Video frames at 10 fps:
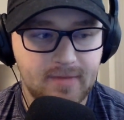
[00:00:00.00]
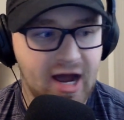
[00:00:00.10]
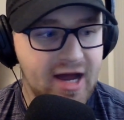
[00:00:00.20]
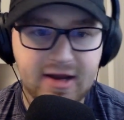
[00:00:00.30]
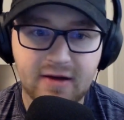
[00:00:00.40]

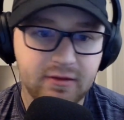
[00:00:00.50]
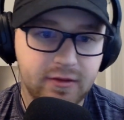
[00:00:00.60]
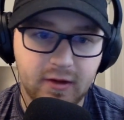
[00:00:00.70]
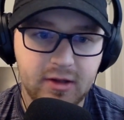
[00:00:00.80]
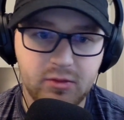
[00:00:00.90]
I never
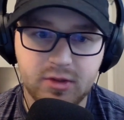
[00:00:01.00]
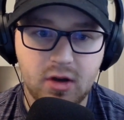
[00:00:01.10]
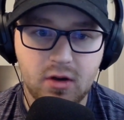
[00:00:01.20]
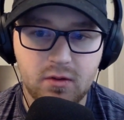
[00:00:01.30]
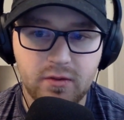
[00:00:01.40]
thought it would
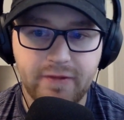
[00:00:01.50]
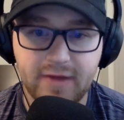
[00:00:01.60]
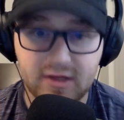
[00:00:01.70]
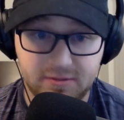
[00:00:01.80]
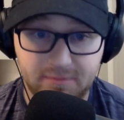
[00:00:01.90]
go
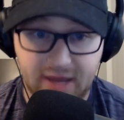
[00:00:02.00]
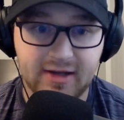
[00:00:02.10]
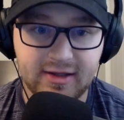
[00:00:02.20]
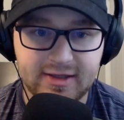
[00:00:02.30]
this bad.